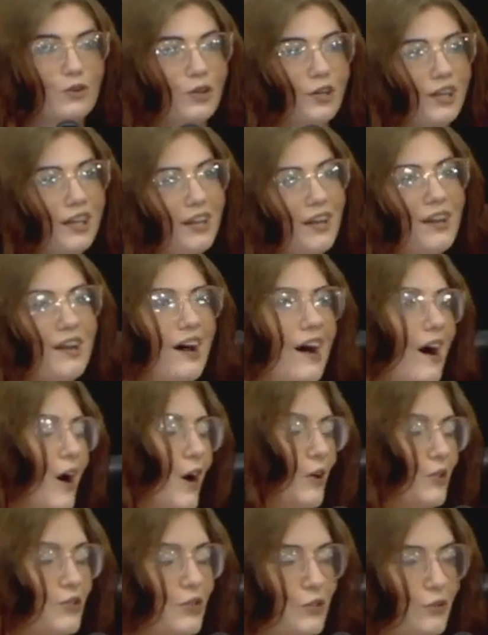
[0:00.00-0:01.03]
story.
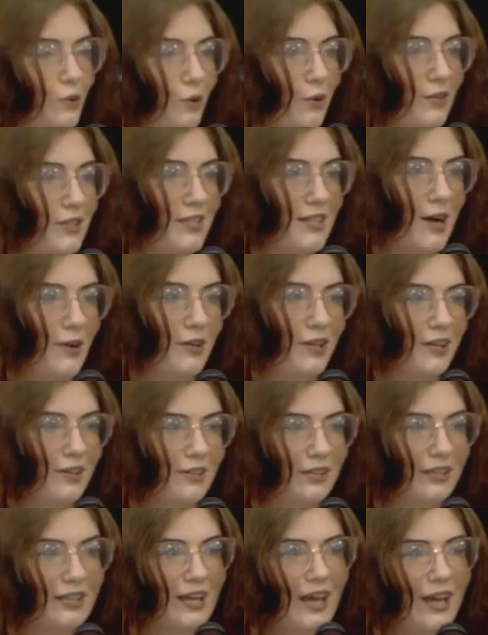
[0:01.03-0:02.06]
I'll just throw this out
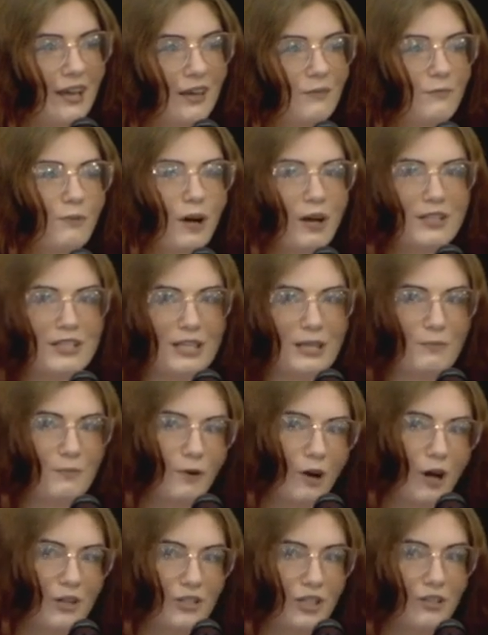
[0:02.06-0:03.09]
here again.
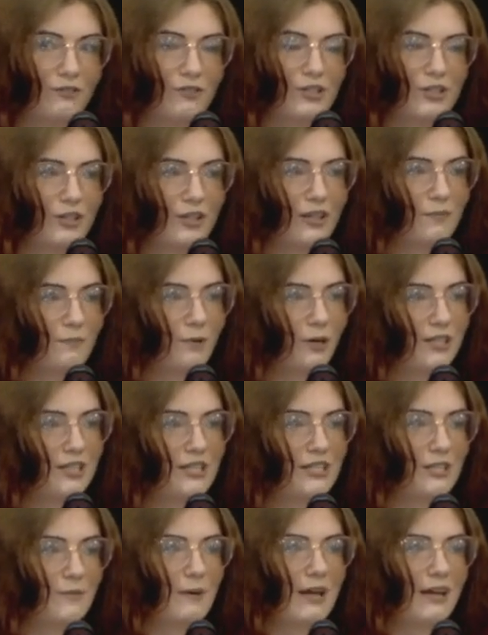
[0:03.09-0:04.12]
Team Project Vision
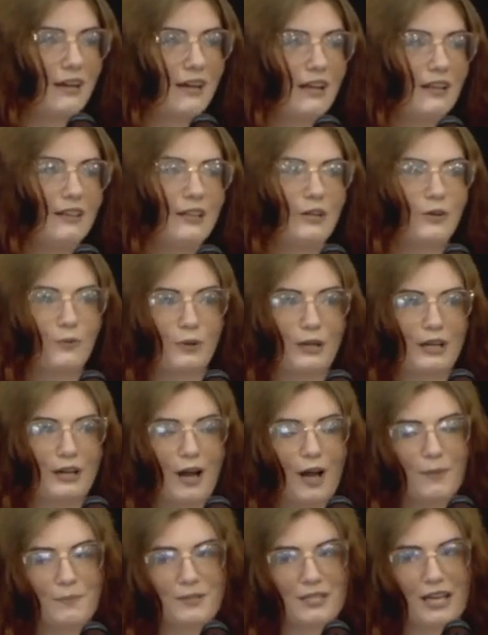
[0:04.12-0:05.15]
participated in the
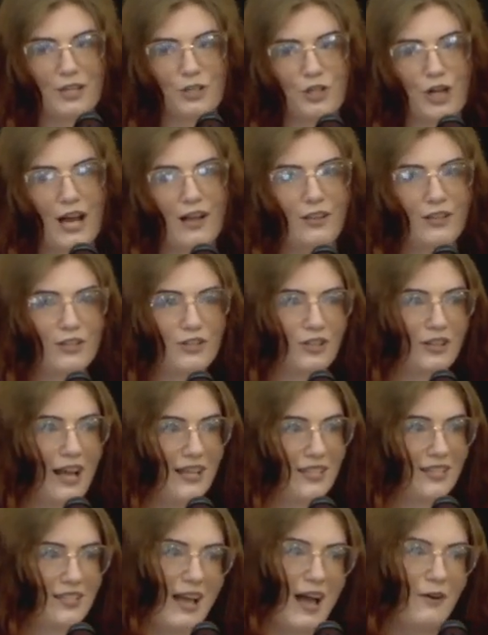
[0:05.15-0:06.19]
Green Up Day Challenge
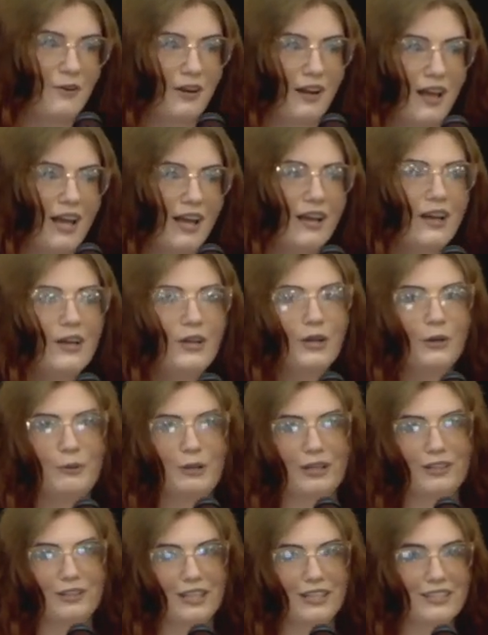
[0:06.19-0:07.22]
last Saturday.
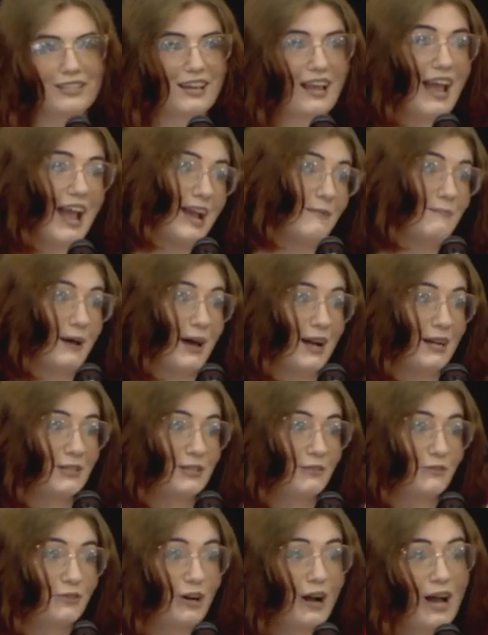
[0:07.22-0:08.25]
We collected 8
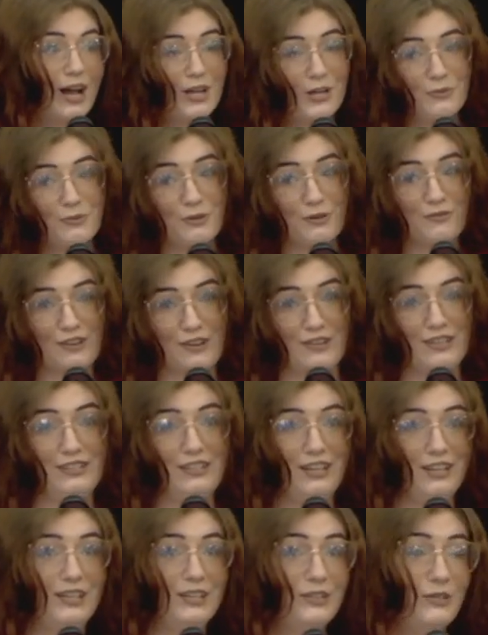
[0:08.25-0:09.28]
bags of trash. We were very
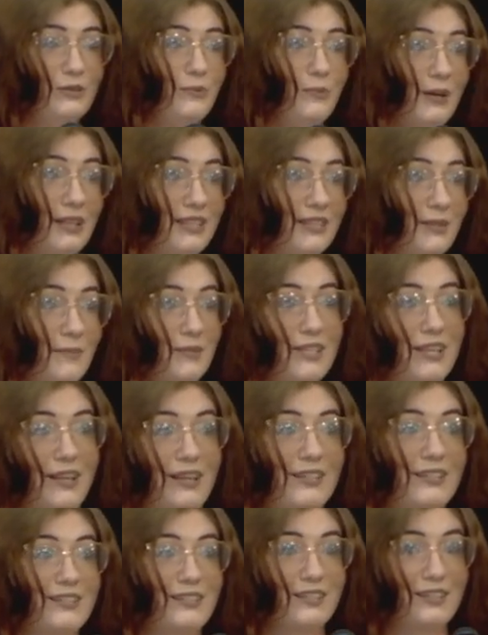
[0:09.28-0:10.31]
lucky to win some
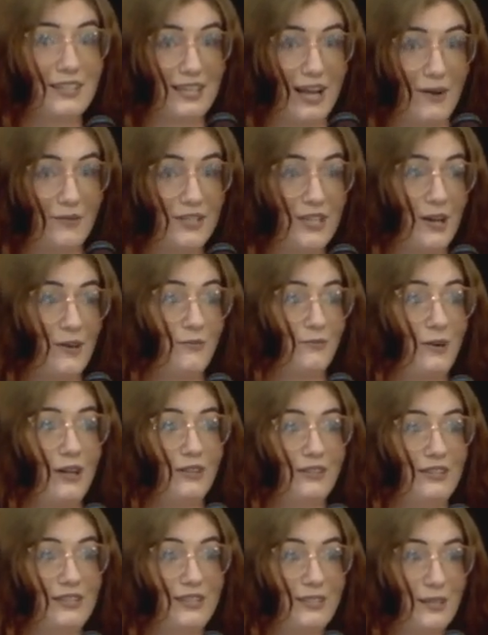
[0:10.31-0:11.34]
tickets to the downtown
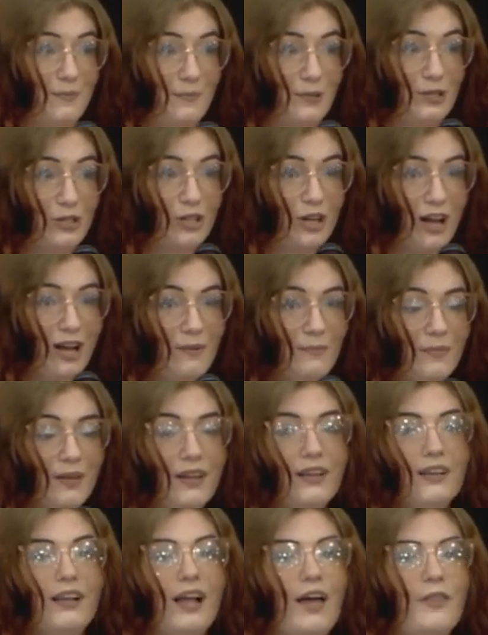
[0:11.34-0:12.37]
Rutland Sip and Shop.
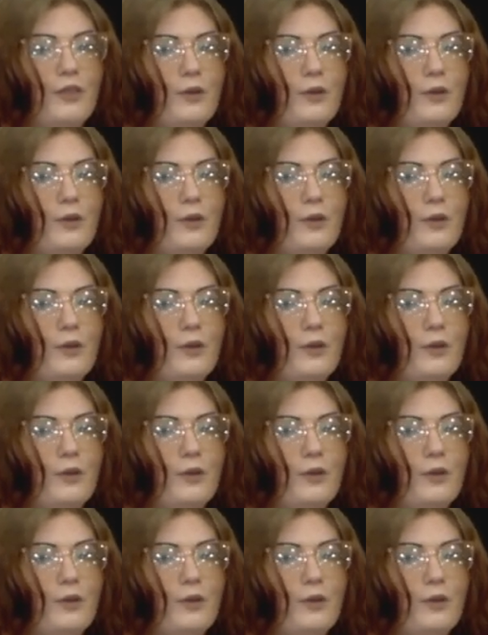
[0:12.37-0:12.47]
